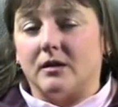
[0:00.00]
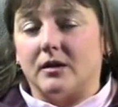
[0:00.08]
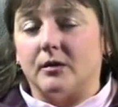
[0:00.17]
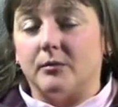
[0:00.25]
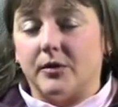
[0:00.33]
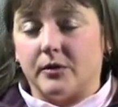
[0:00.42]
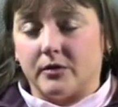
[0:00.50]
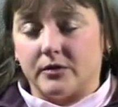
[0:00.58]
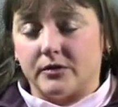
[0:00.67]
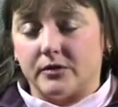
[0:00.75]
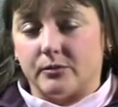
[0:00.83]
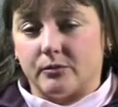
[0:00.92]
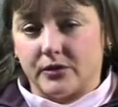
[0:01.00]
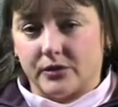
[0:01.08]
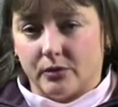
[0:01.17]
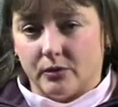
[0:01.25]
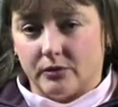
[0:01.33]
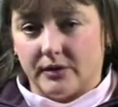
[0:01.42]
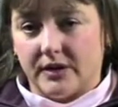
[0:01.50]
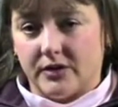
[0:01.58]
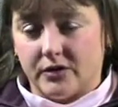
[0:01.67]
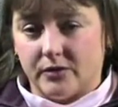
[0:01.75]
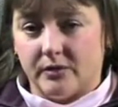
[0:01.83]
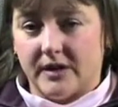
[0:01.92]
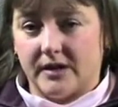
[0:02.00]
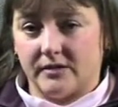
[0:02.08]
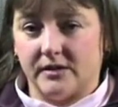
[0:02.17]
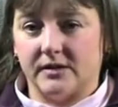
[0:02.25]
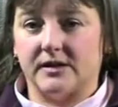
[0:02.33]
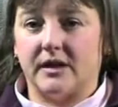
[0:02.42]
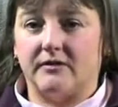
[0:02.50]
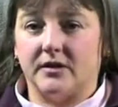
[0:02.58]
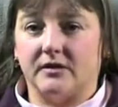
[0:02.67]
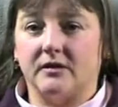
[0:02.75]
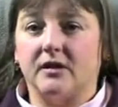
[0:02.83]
computers were sold in 2007.